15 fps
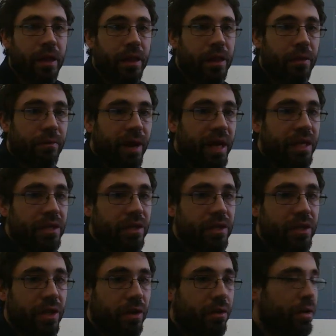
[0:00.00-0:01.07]
The
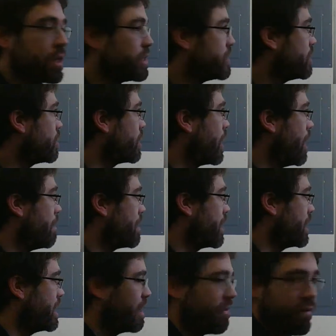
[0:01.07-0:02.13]
ranges, though, can still
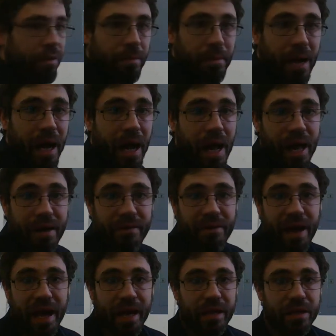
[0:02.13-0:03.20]
commonly differ by a
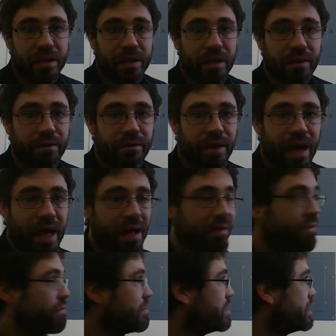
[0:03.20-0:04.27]
factor of
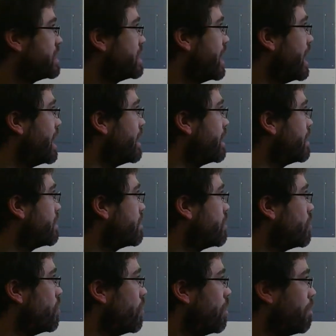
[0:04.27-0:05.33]
5, 10,
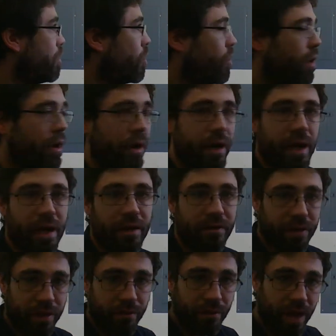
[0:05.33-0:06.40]
or more
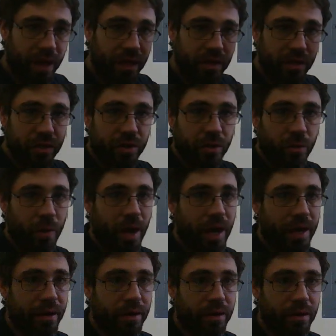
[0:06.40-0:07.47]
if the ranges are
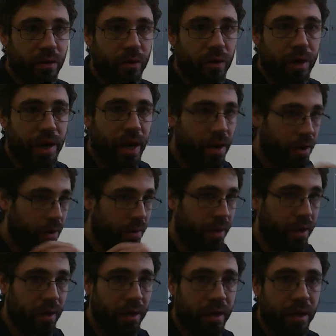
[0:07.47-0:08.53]
wider or
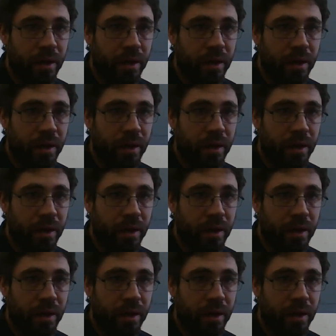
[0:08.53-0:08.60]
narrower